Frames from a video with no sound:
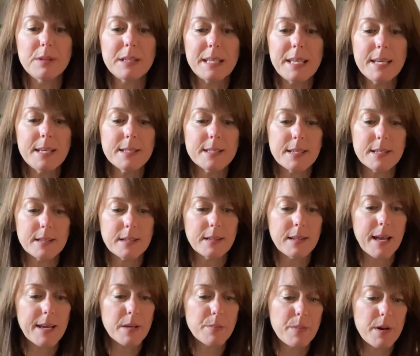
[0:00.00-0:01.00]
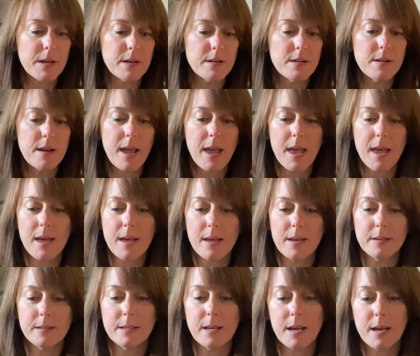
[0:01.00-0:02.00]
please hit the like button
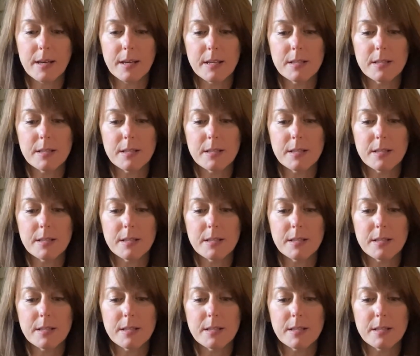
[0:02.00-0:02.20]
and